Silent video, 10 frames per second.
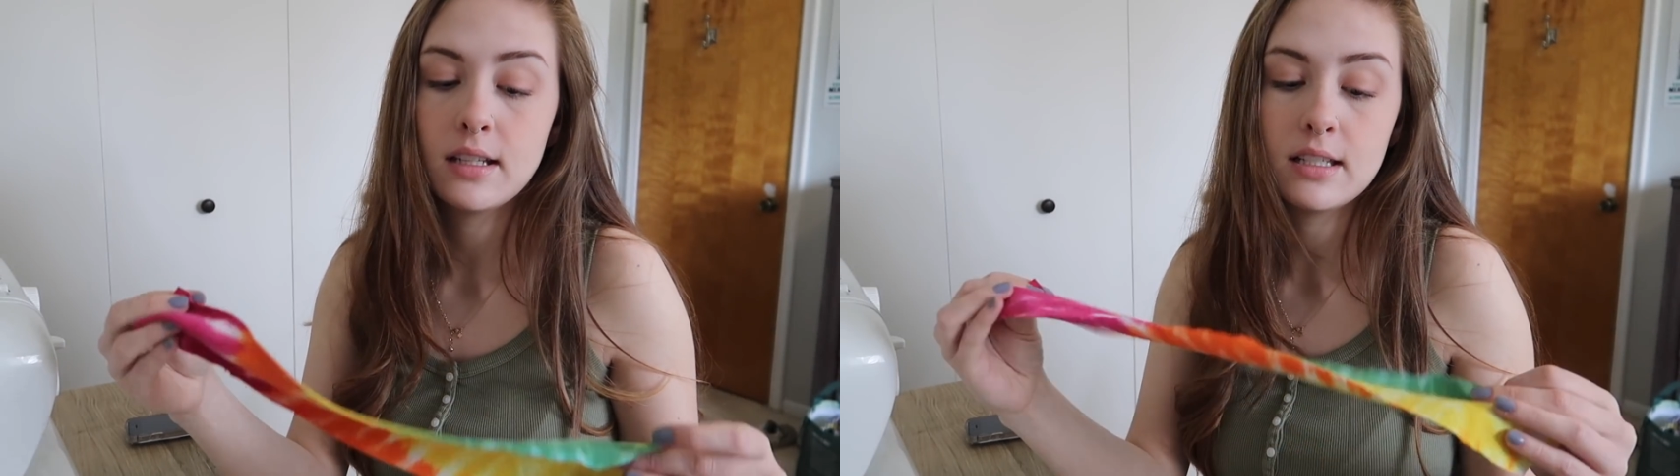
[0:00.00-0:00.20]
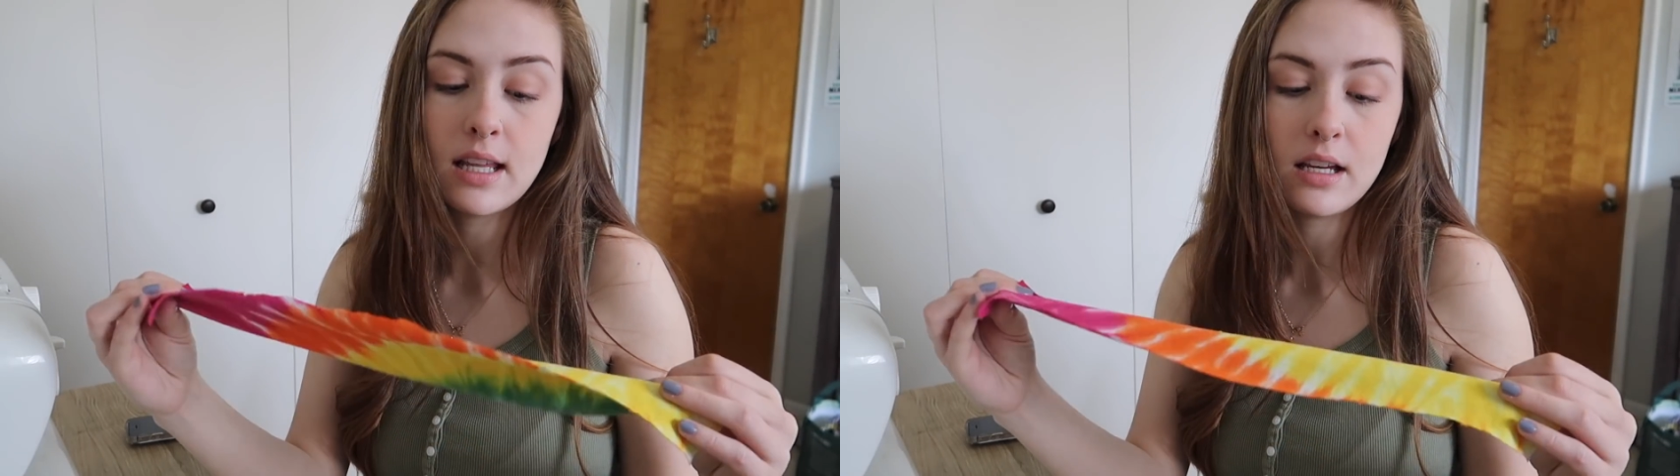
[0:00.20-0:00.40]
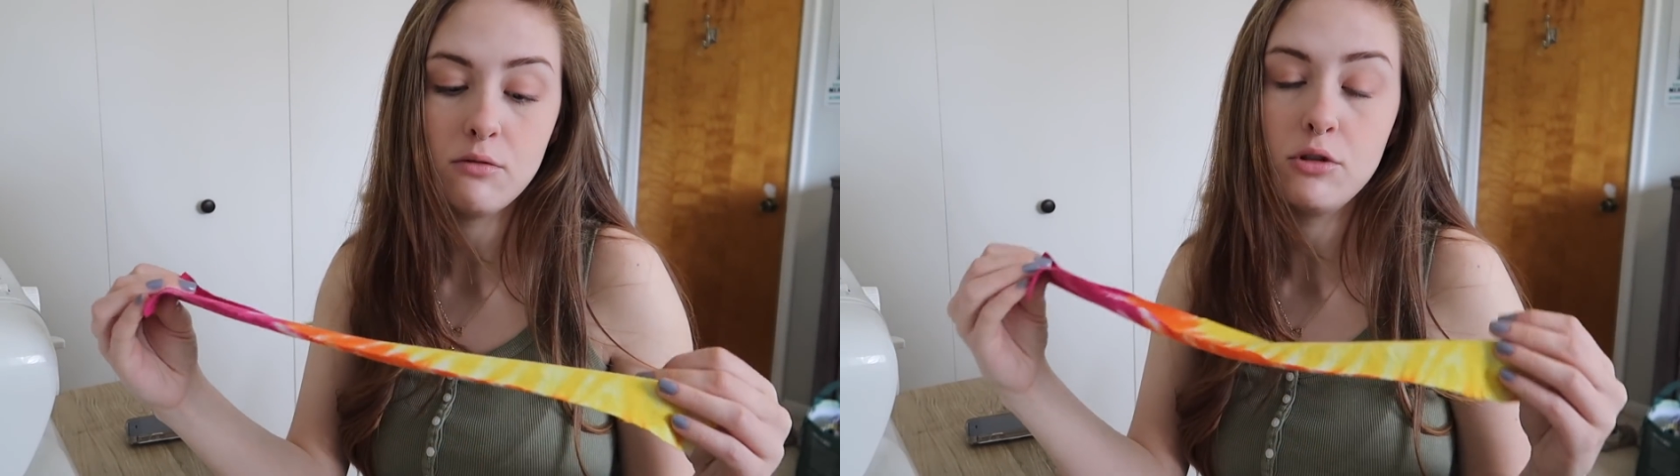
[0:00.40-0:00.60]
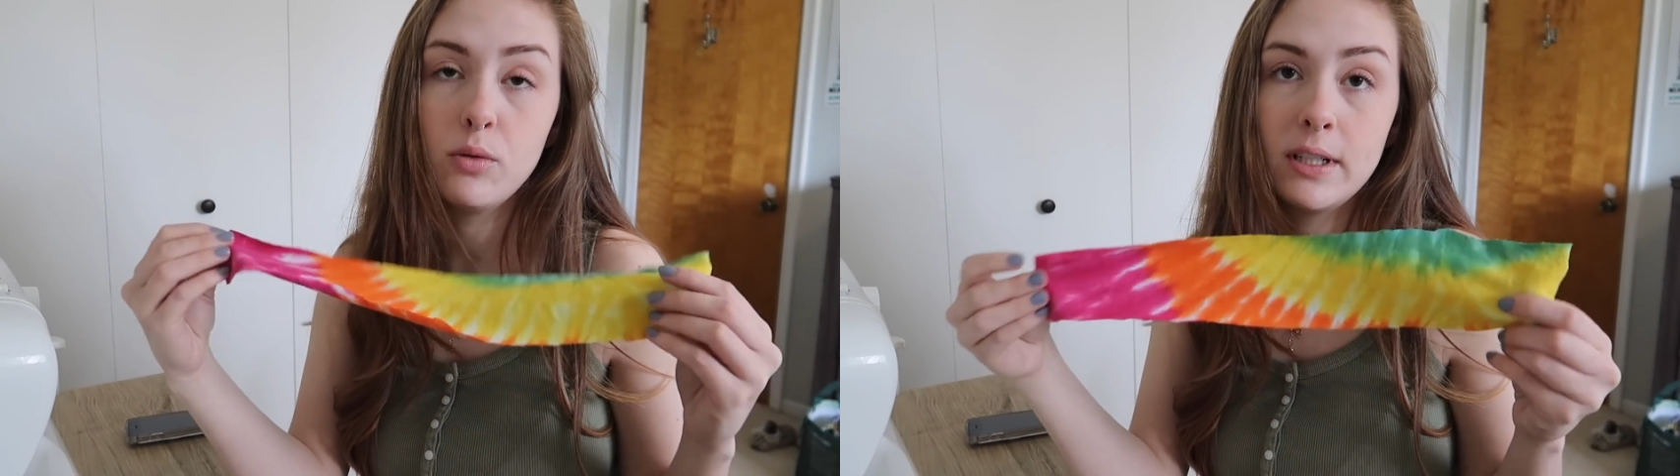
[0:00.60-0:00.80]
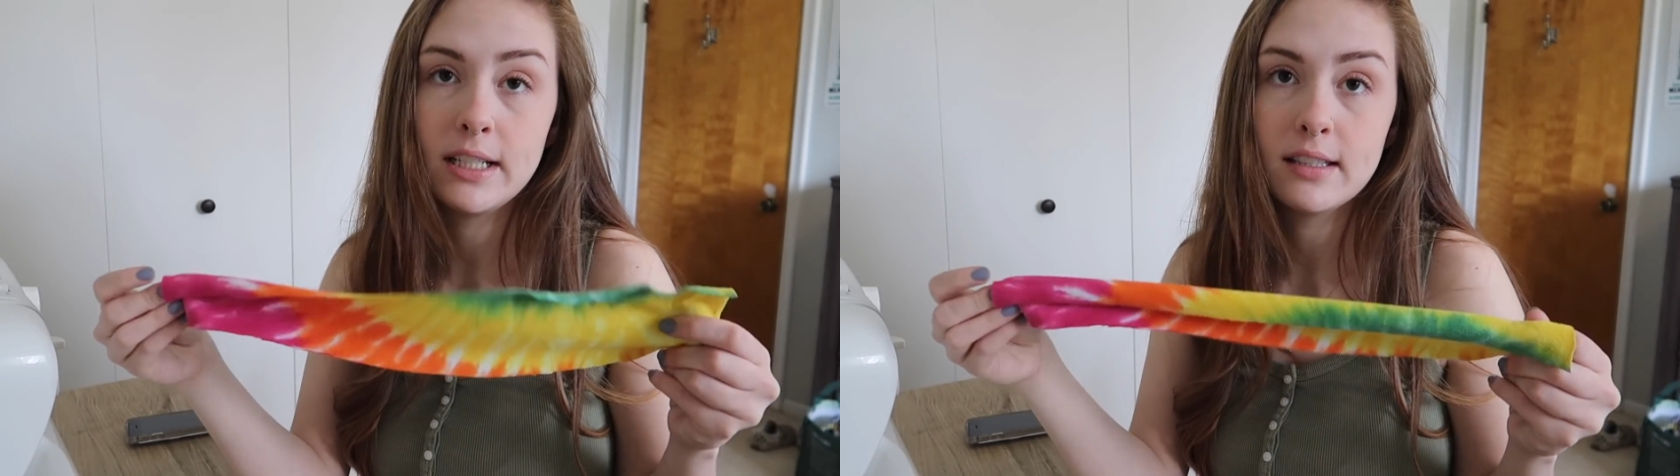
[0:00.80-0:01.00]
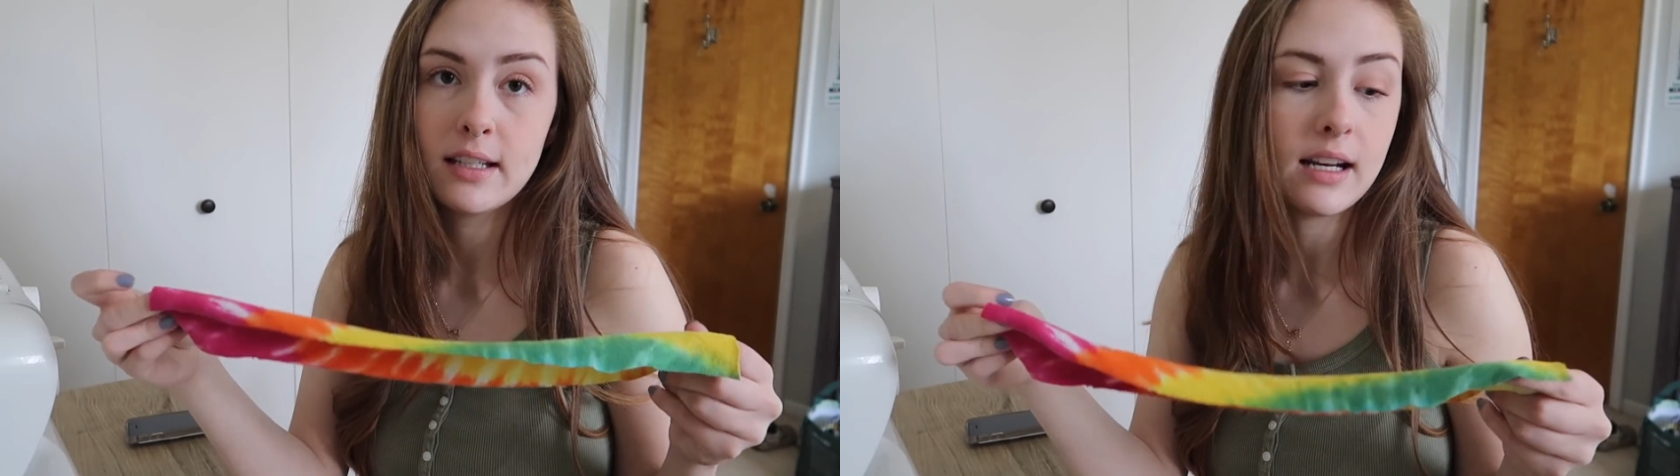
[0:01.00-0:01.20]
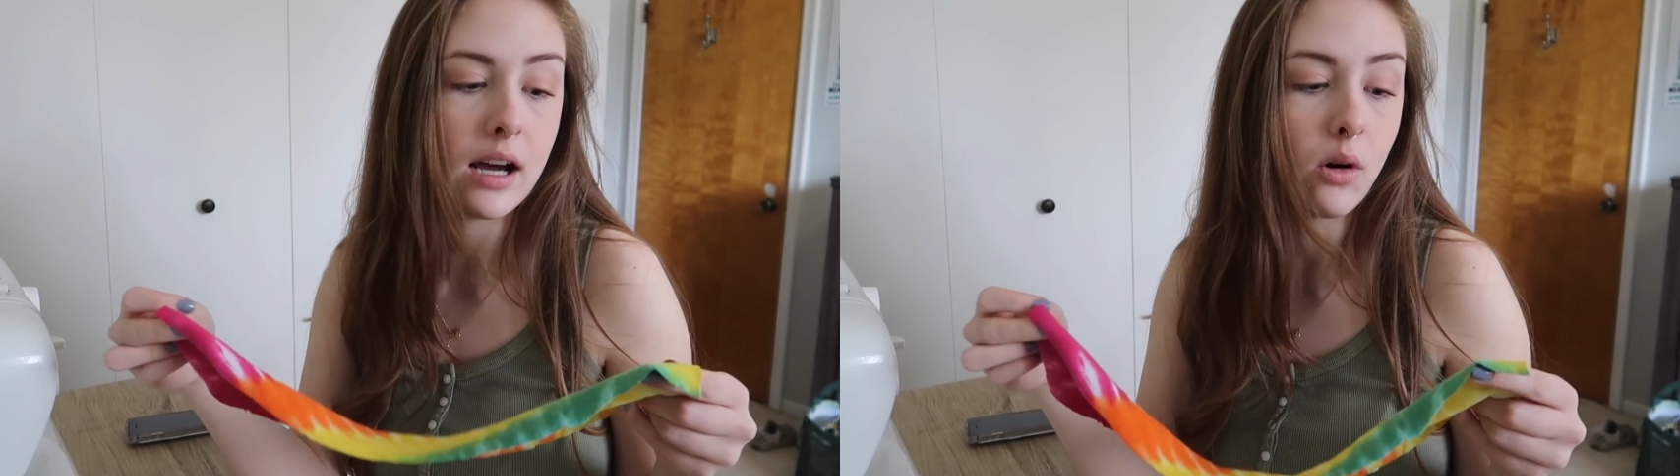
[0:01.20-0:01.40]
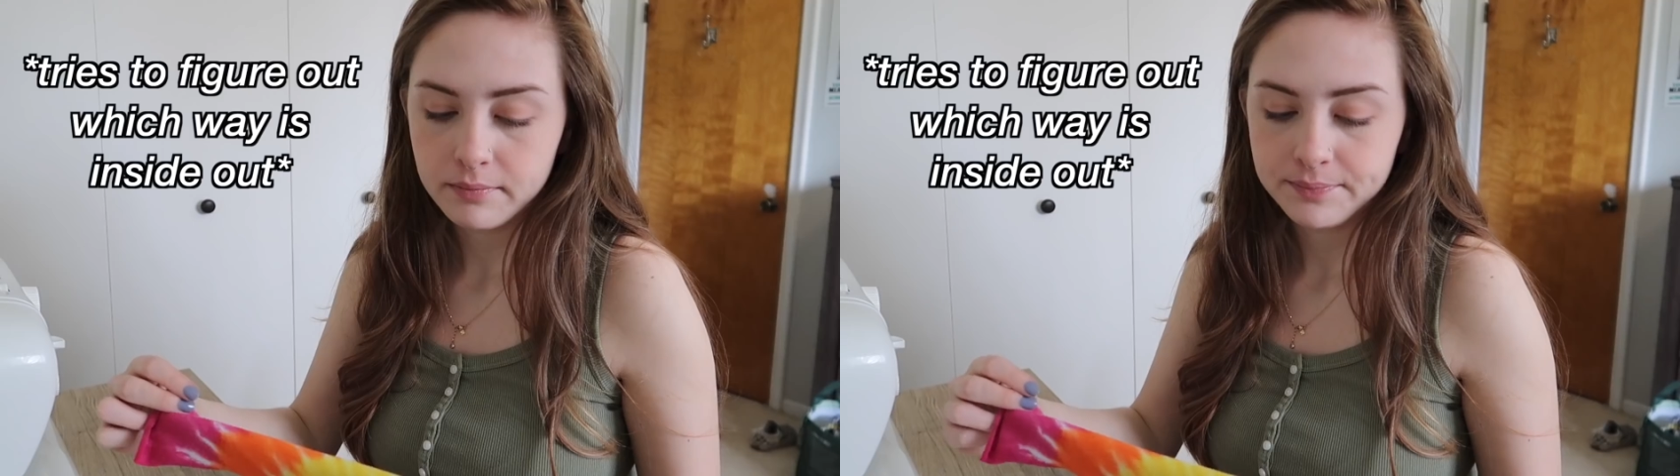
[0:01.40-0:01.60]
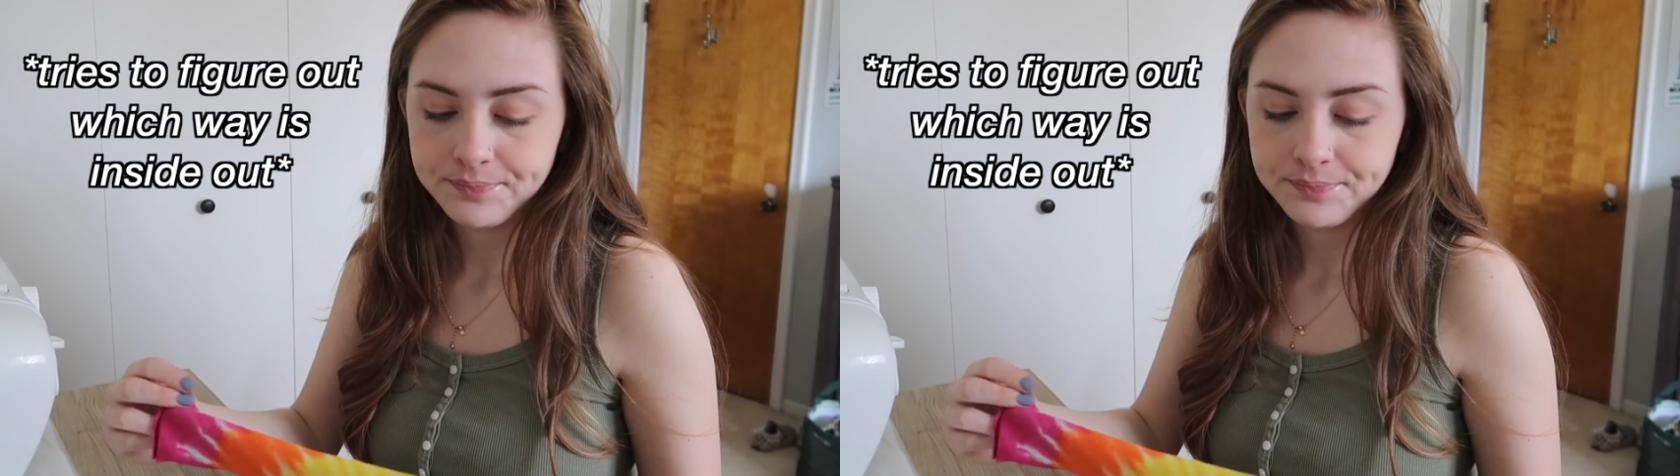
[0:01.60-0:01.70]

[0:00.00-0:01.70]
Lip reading: is that you do it inside out.